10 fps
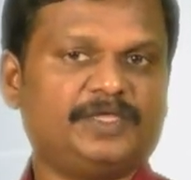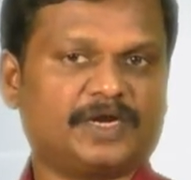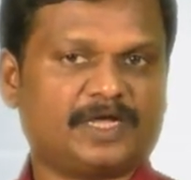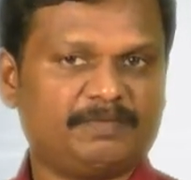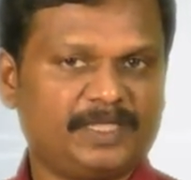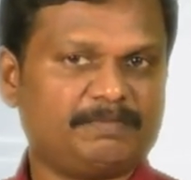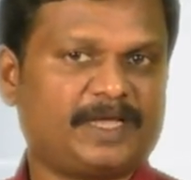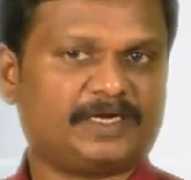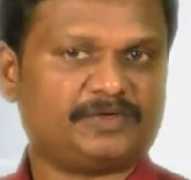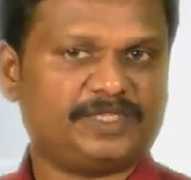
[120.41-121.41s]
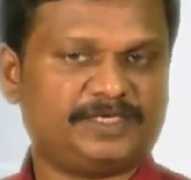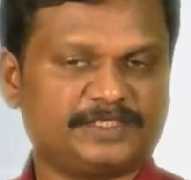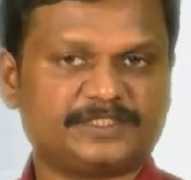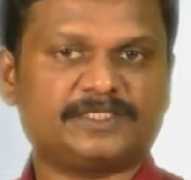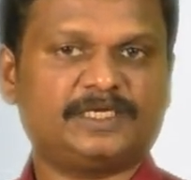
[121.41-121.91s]
you are coming back to the
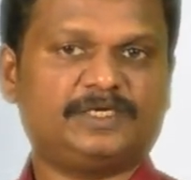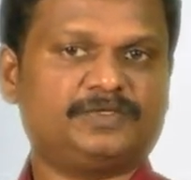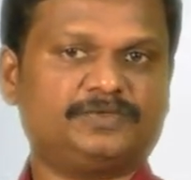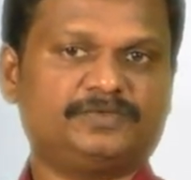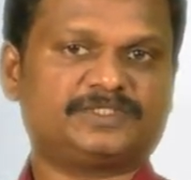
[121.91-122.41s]
test to